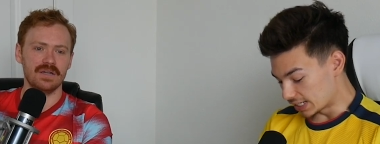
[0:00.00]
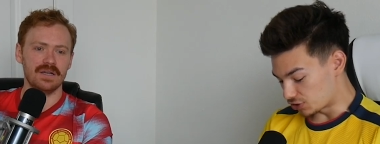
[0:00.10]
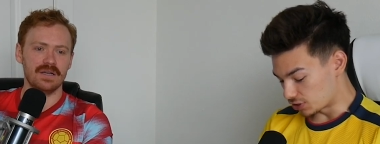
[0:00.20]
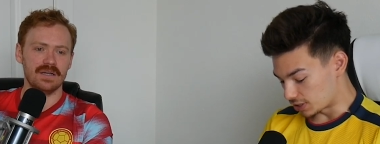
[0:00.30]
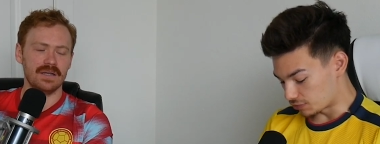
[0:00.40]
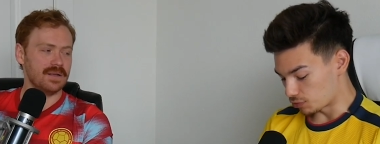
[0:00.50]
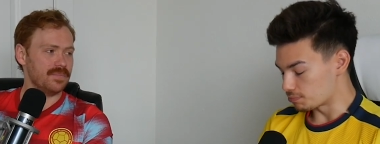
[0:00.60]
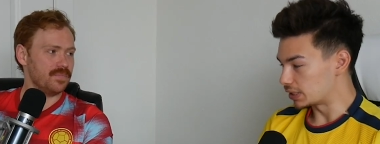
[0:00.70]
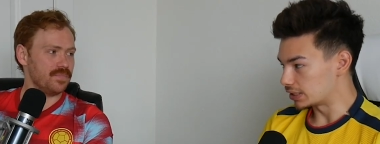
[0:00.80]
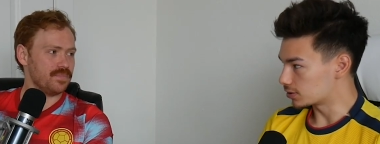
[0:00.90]
Speaker 1: It's a
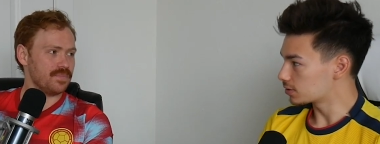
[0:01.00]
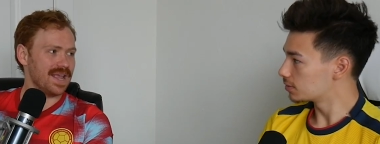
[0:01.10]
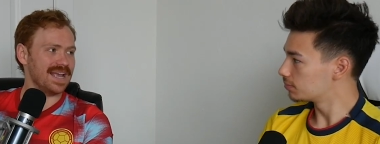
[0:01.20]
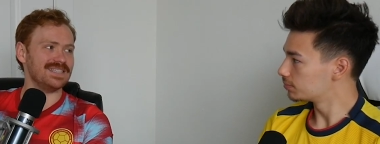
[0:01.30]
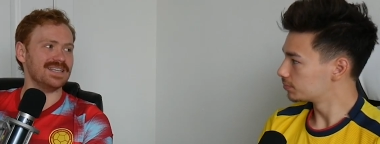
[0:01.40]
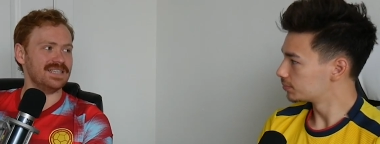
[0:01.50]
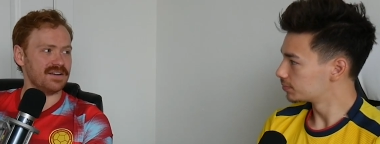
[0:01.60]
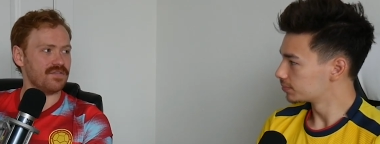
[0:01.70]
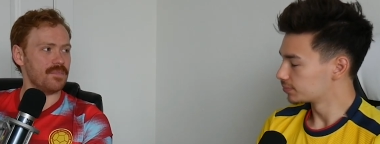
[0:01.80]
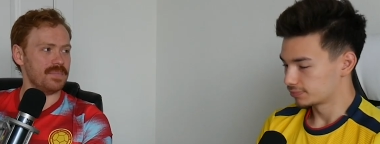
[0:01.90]
different beast. It's a
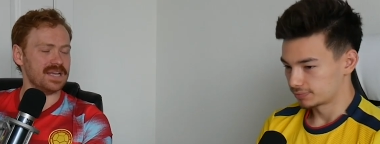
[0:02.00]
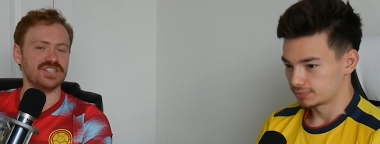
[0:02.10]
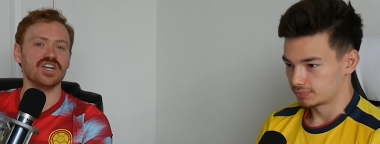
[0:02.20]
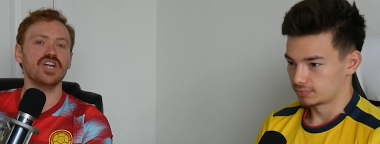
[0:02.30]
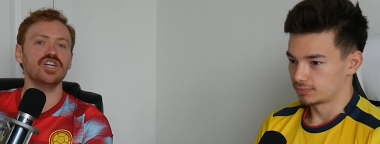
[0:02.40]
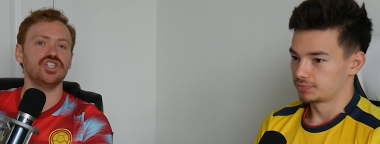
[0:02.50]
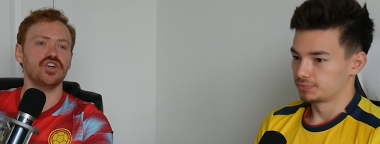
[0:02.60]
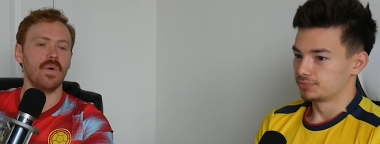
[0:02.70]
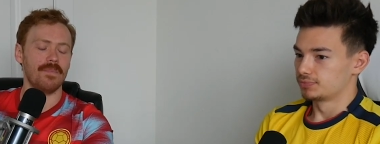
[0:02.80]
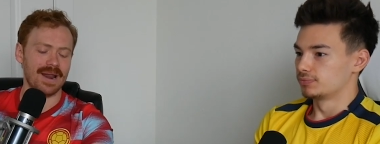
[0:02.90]
different beast. They're going to
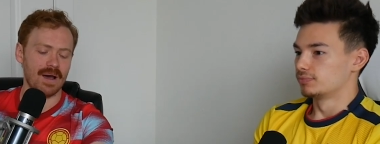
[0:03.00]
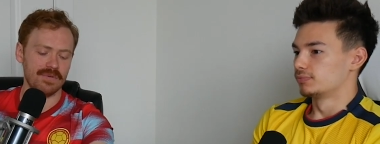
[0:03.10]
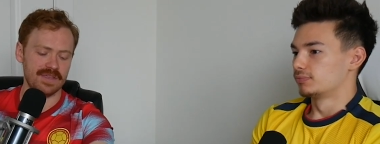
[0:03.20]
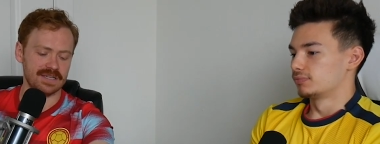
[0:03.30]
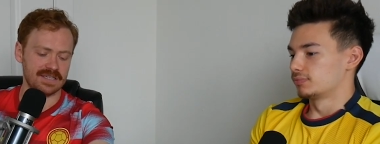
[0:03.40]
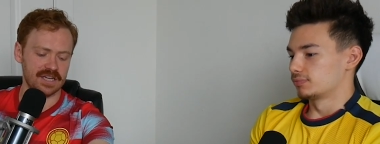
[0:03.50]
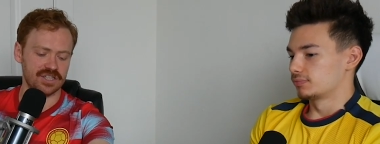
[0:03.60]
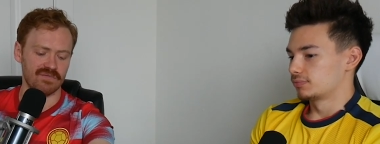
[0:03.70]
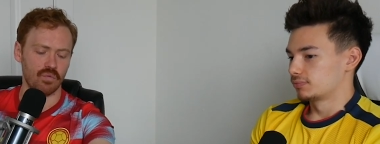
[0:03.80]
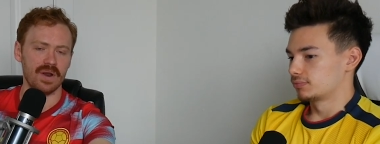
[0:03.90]
show up not with the
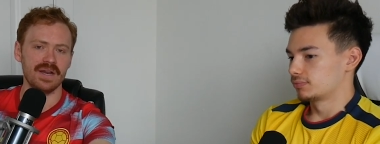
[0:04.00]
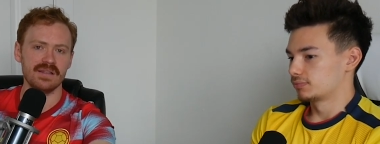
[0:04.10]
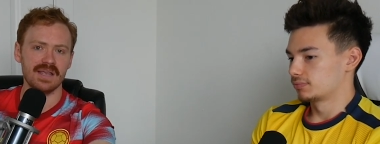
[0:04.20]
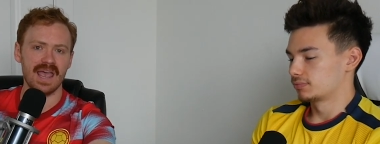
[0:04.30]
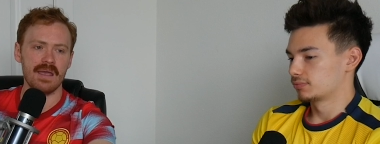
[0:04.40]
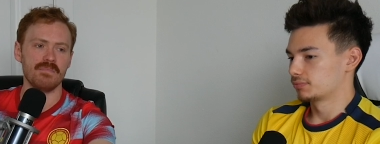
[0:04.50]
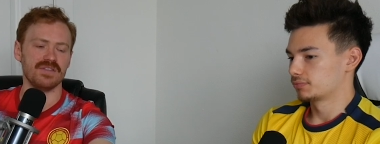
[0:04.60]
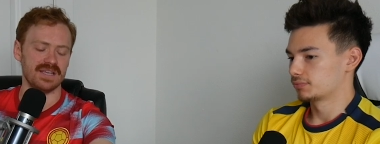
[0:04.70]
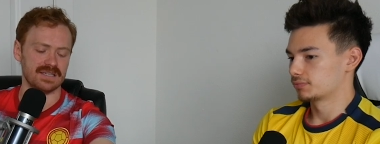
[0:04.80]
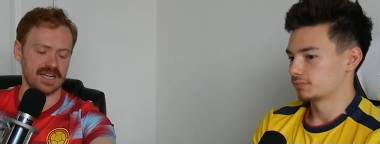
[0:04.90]
intention of winning the game, but
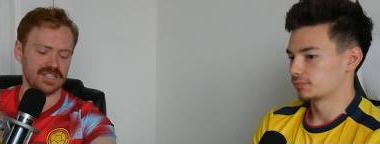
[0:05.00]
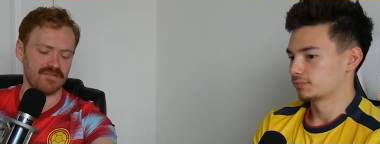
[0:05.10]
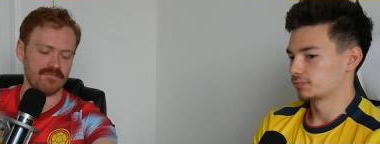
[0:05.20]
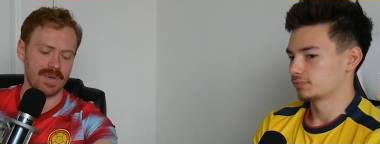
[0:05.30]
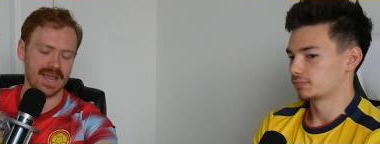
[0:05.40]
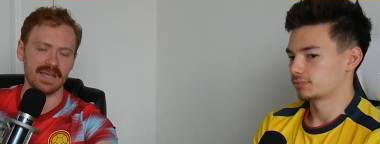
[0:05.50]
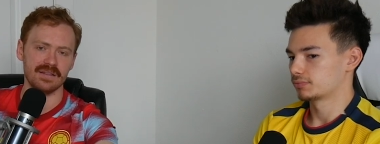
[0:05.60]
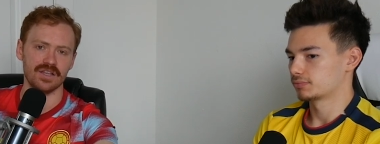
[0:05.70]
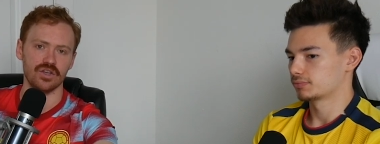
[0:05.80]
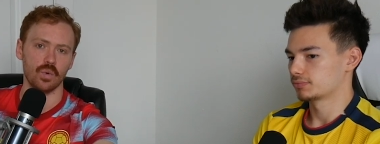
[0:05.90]
the intention of
Speaker 2: making
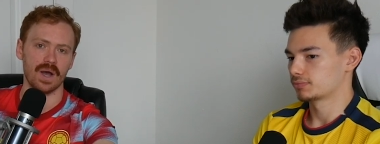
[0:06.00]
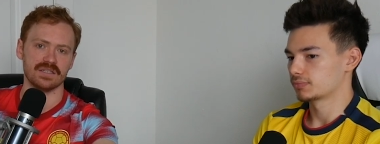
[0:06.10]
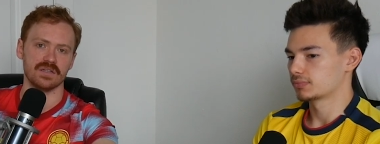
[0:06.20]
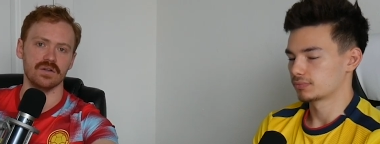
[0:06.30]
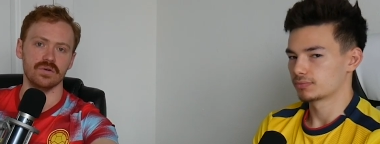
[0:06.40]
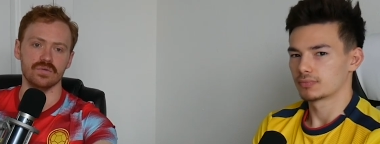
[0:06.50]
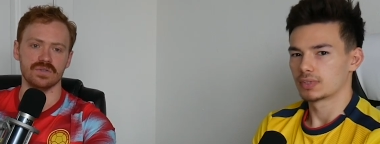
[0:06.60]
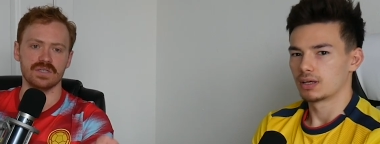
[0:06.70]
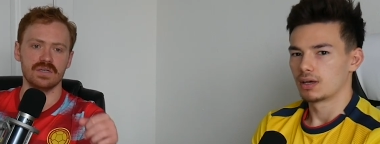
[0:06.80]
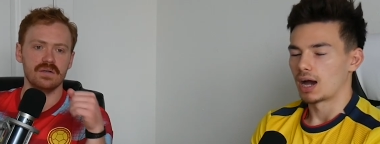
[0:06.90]
the U.S.
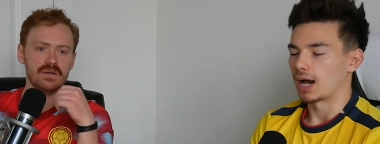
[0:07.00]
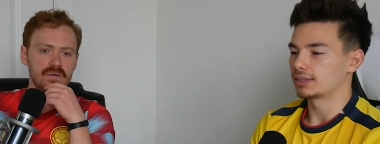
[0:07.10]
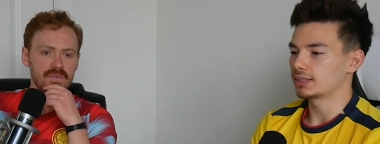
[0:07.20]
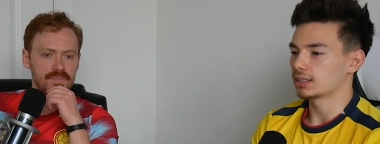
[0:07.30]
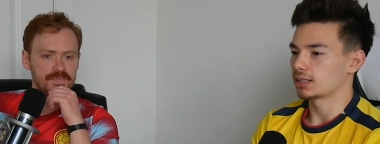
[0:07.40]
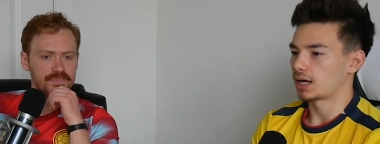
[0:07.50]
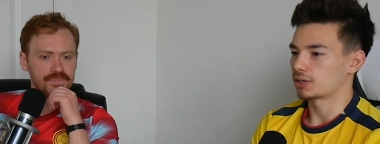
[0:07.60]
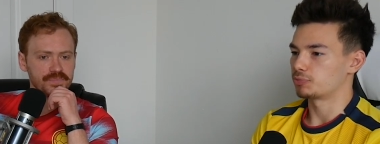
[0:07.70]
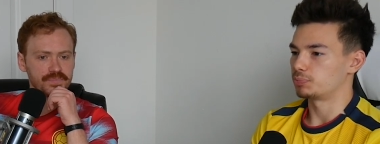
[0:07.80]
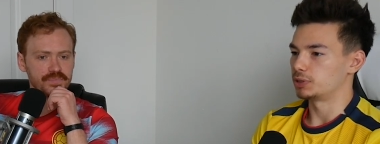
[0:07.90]
lose. I think a lot
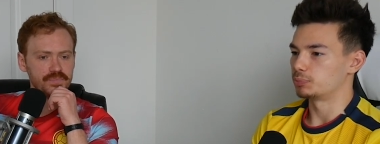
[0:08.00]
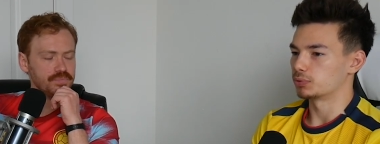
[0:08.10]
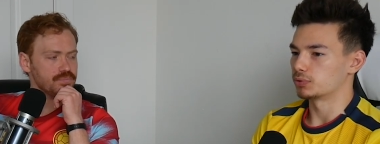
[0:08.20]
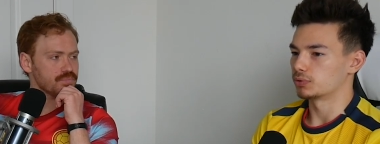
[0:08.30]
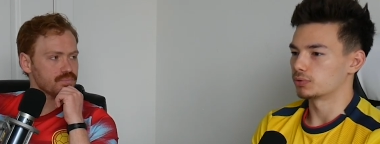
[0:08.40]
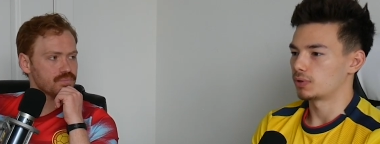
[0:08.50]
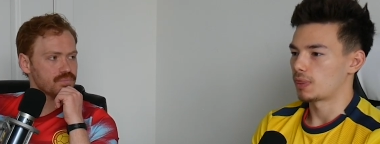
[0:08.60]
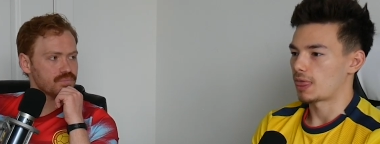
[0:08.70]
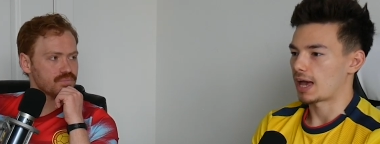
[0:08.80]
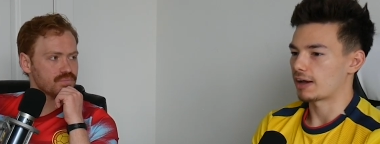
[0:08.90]
of people
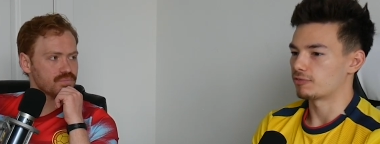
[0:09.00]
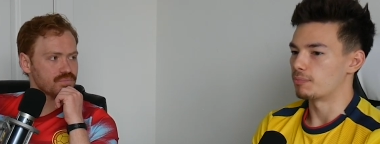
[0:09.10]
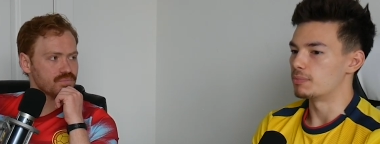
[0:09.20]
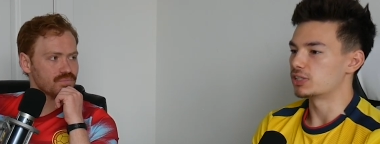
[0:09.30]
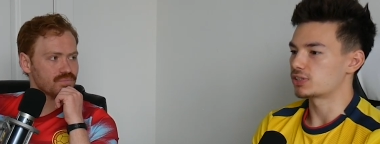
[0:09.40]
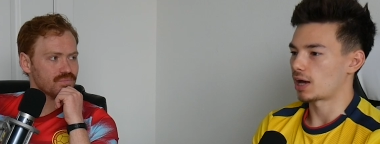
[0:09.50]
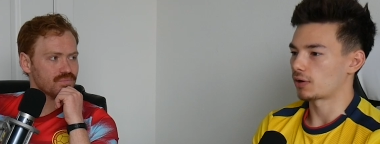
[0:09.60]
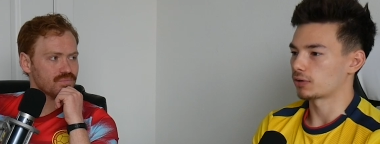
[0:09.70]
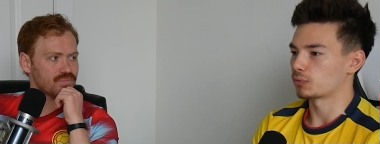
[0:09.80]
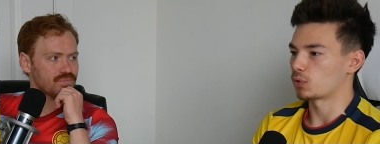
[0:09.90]
have missed
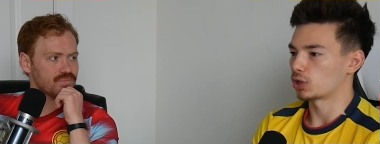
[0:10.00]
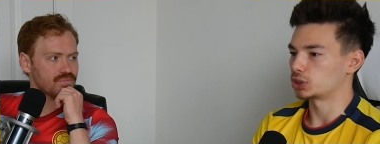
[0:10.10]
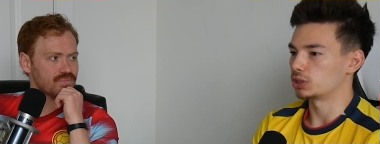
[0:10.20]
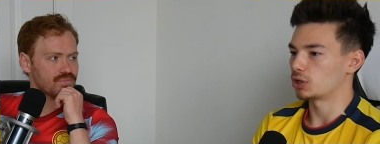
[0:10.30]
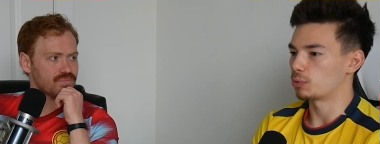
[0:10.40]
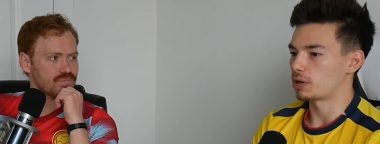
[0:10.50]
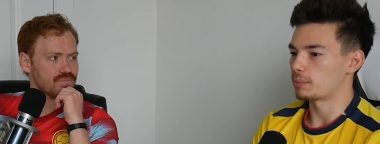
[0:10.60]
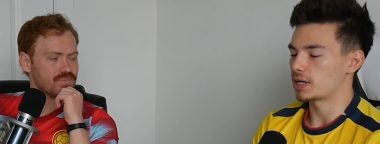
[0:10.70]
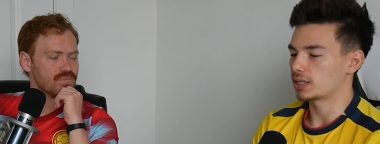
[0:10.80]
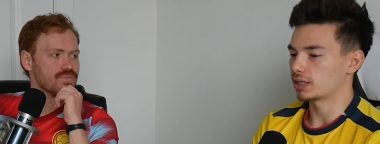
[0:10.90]
out on watching the Copa
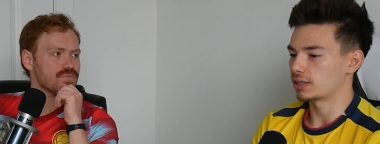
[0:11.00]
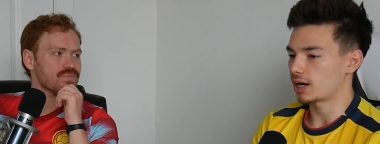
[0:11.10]
America,